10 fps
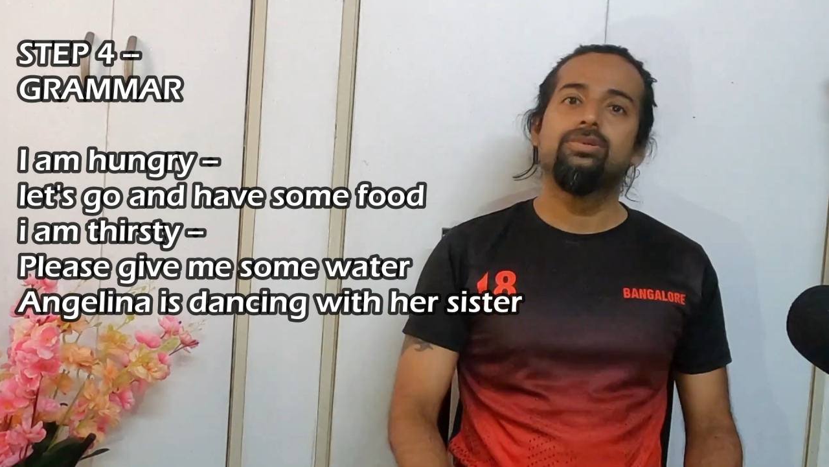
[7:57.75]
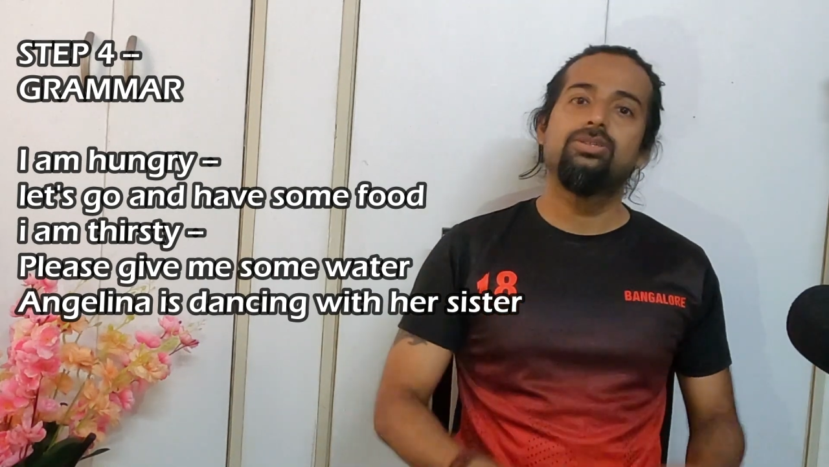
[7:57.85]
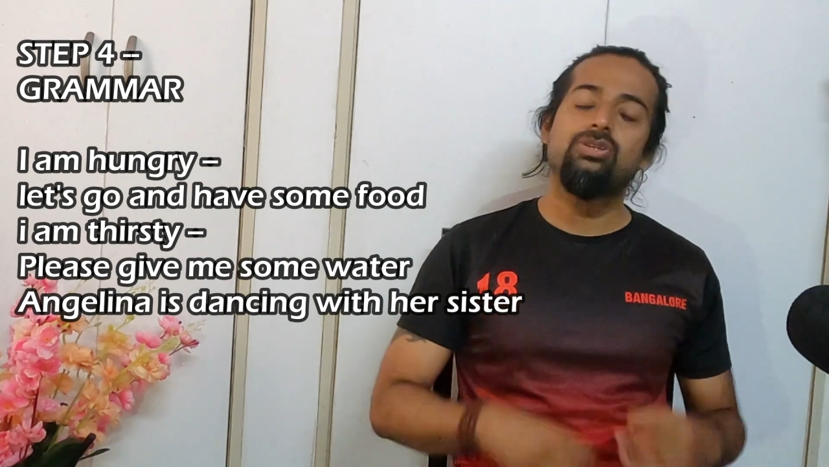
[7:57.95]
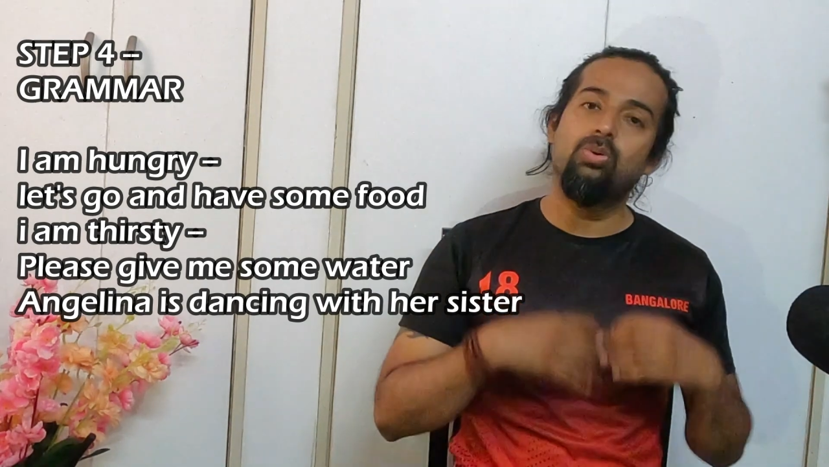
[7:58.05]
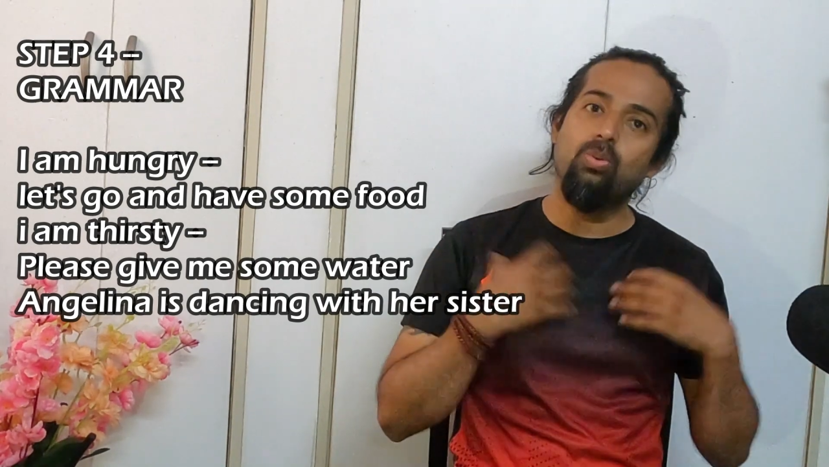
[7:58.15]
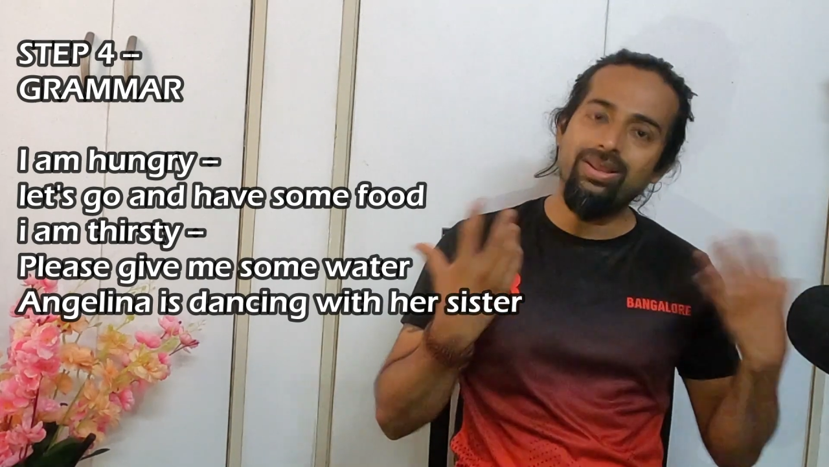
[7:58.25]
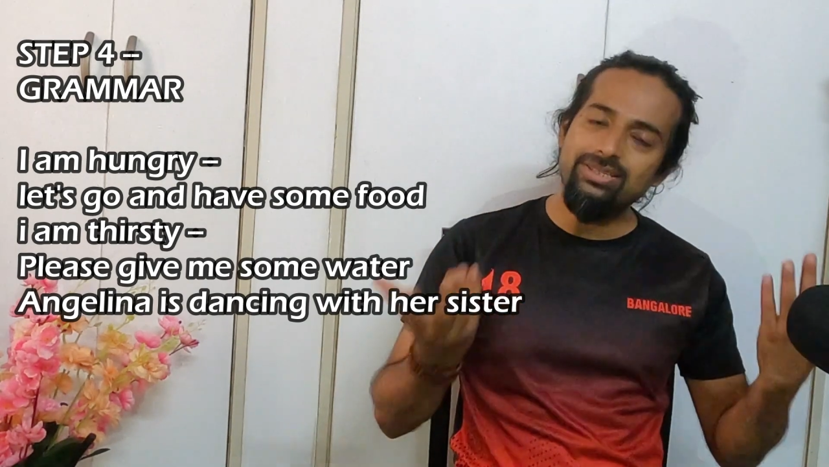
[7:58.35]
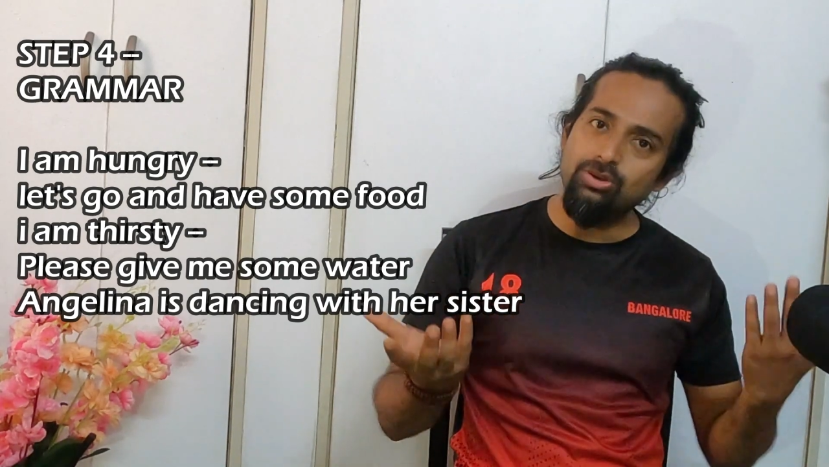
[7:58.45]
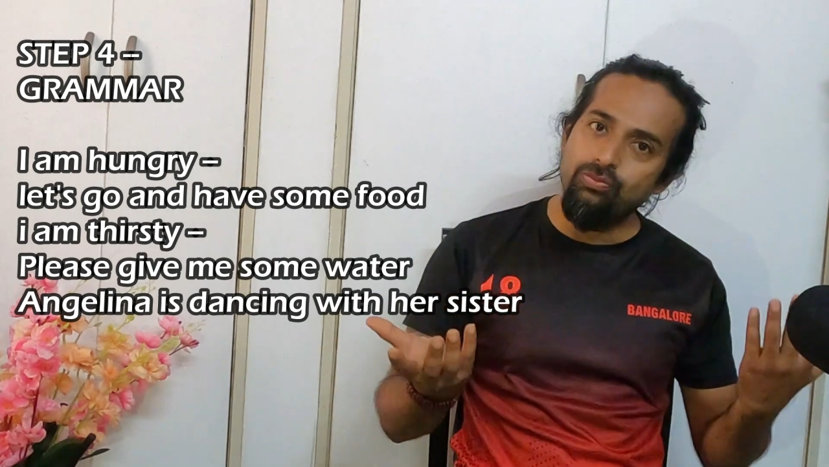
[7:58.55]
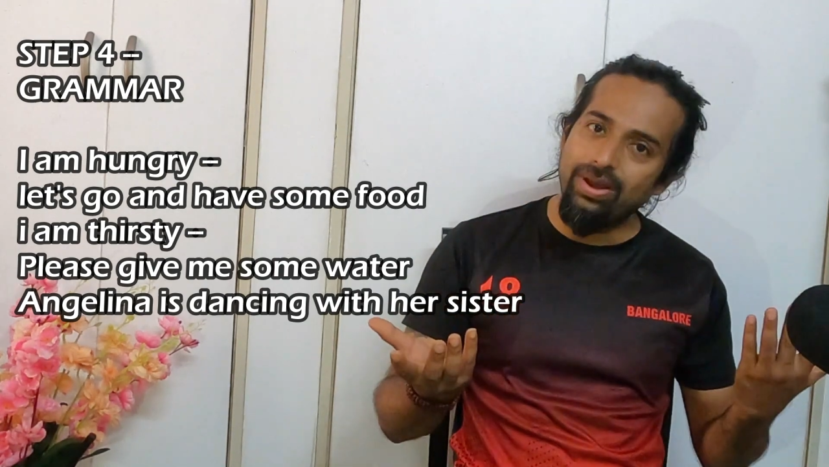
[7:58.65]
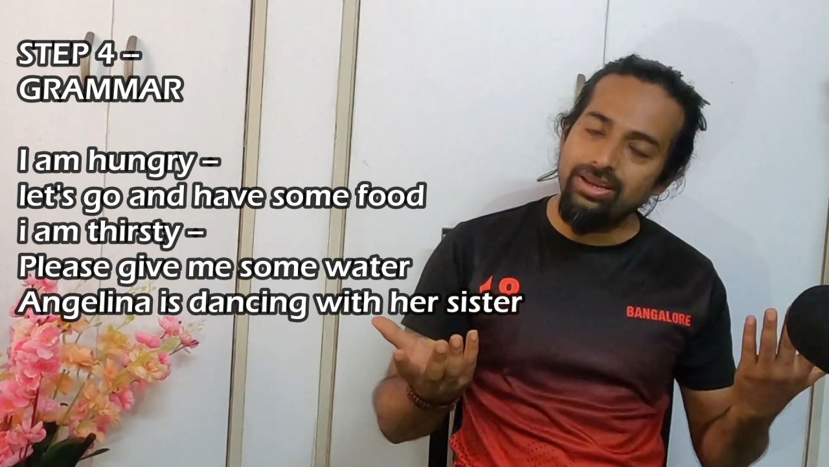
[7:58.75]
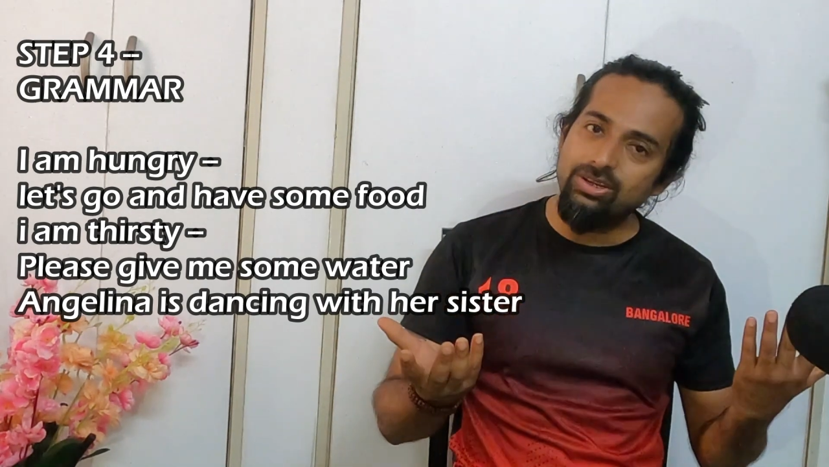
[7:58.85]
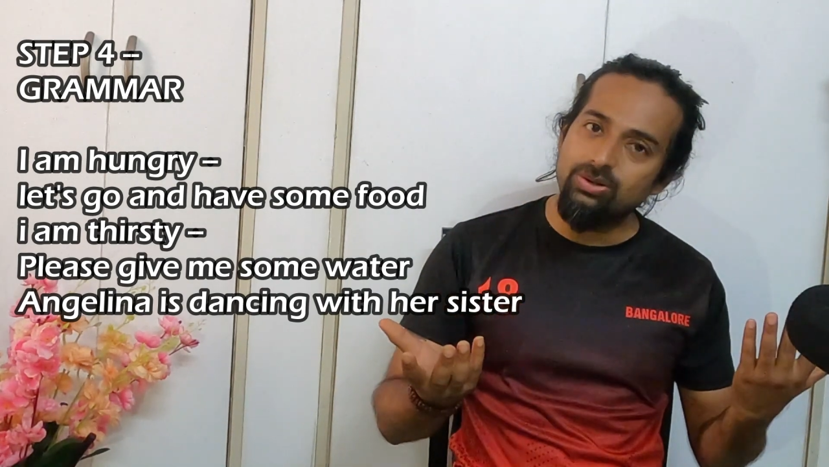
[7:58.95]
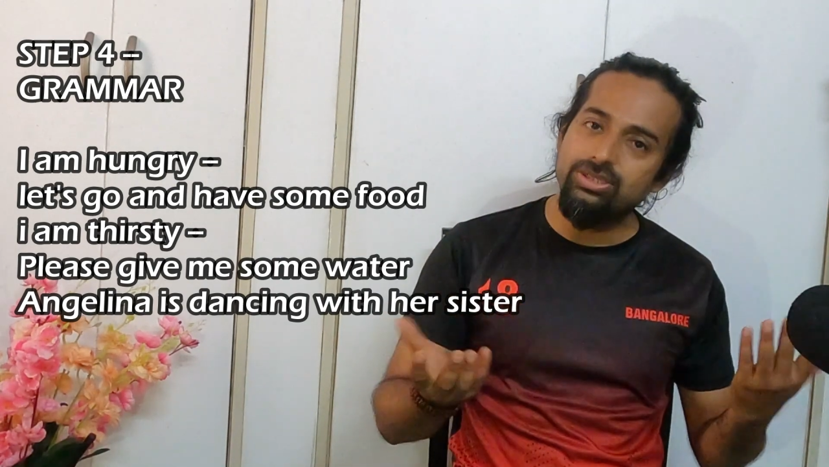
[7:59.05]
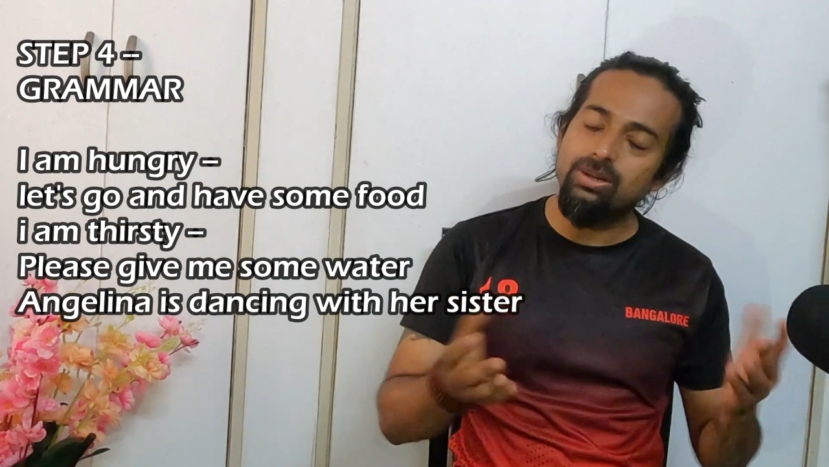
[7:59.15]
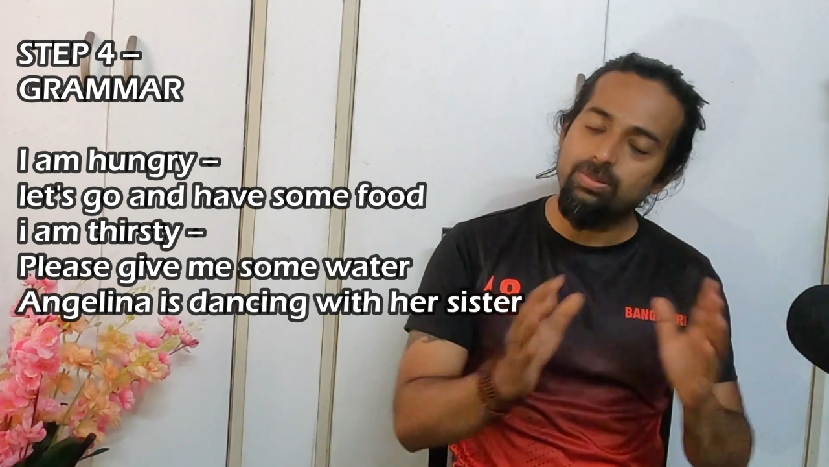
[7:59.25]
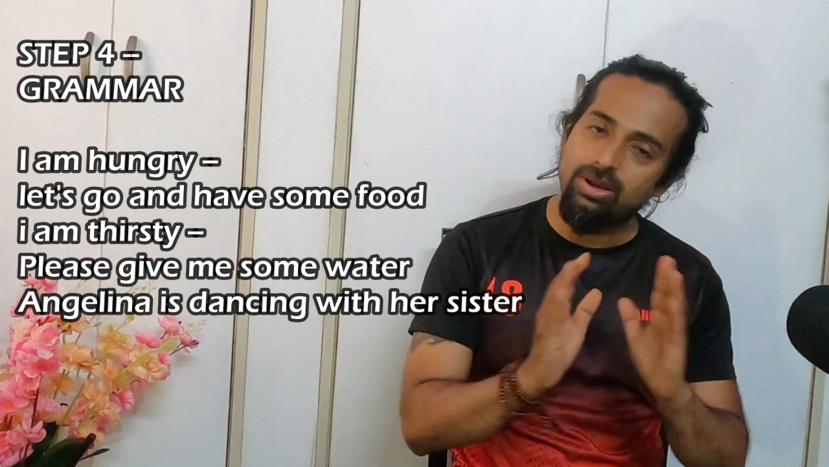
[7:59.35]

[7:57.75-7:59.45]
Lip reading: So once you find yourself